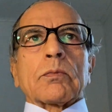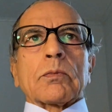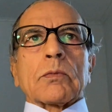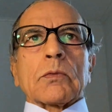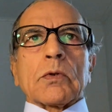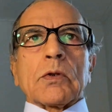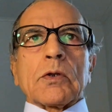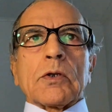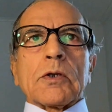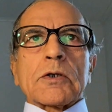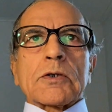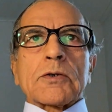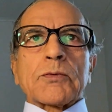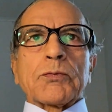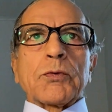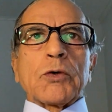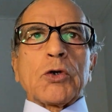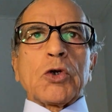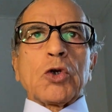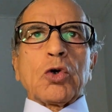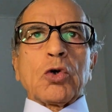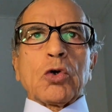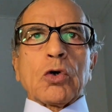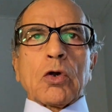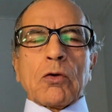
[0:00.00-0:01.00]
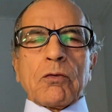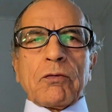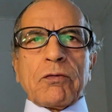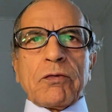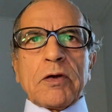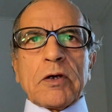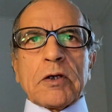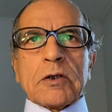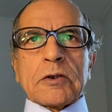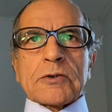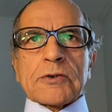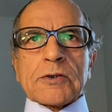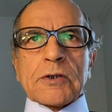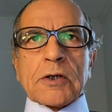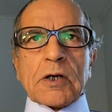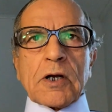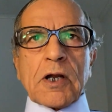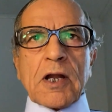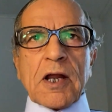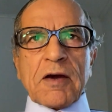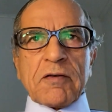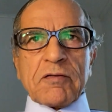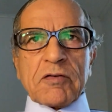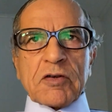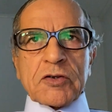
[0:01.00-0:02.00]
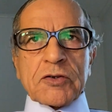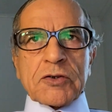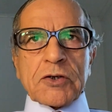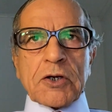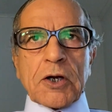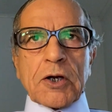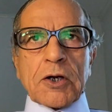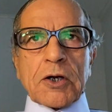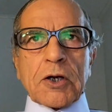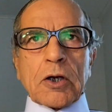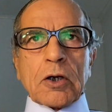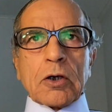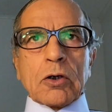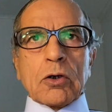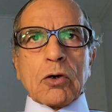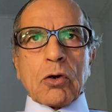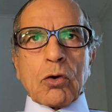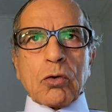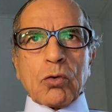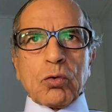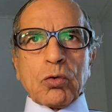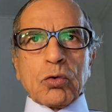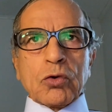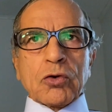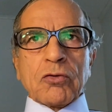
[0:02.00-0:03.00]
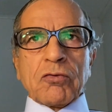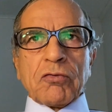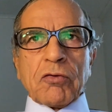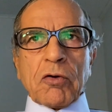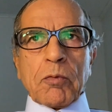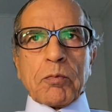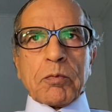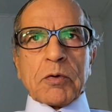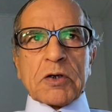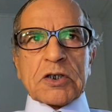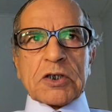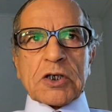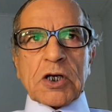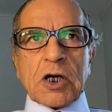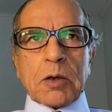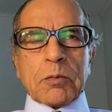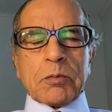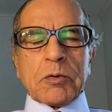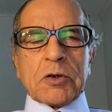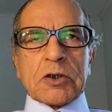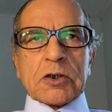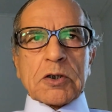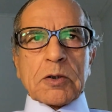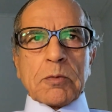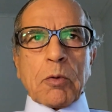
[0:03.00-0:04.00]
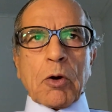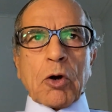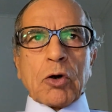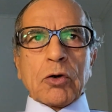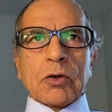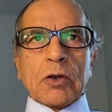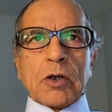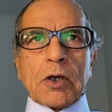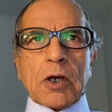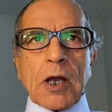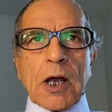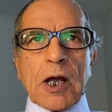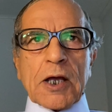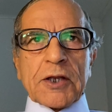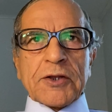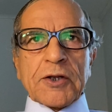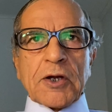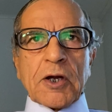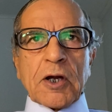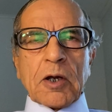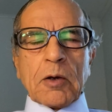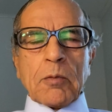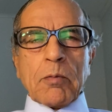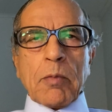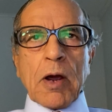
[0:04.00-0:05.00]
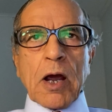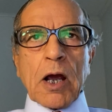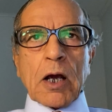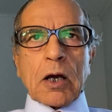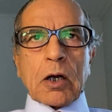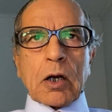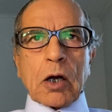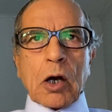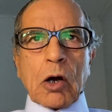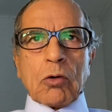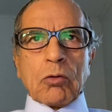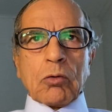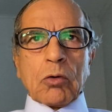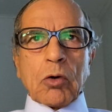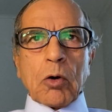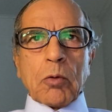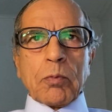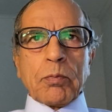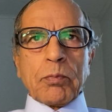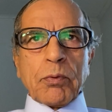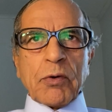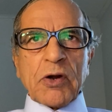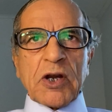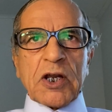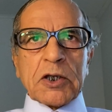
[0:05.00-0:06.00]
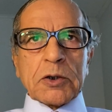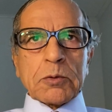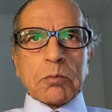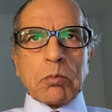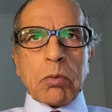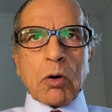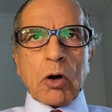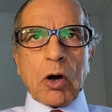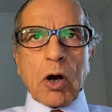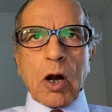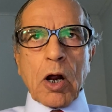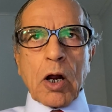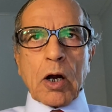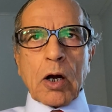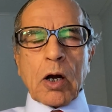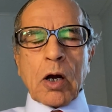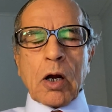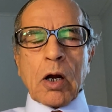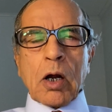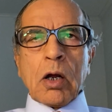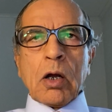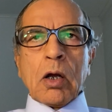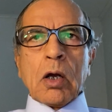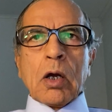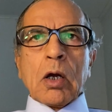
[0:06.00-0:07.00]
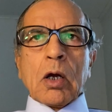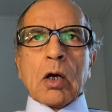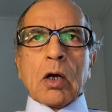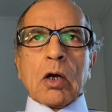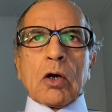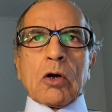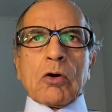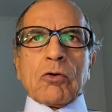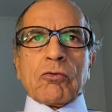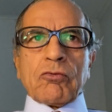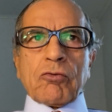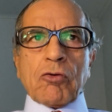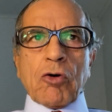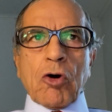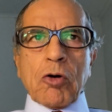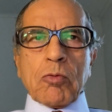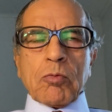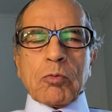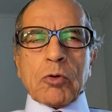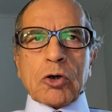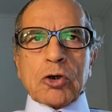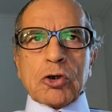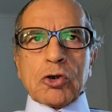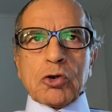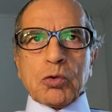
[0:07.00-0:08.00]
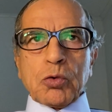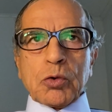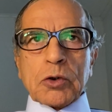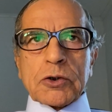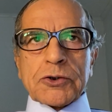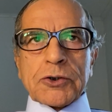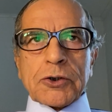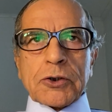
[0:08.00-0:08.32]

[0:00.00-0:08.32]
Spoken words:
This video reveals the devastating truth for Punjabis about the ethnic background of Preet Bhrara, former U.S.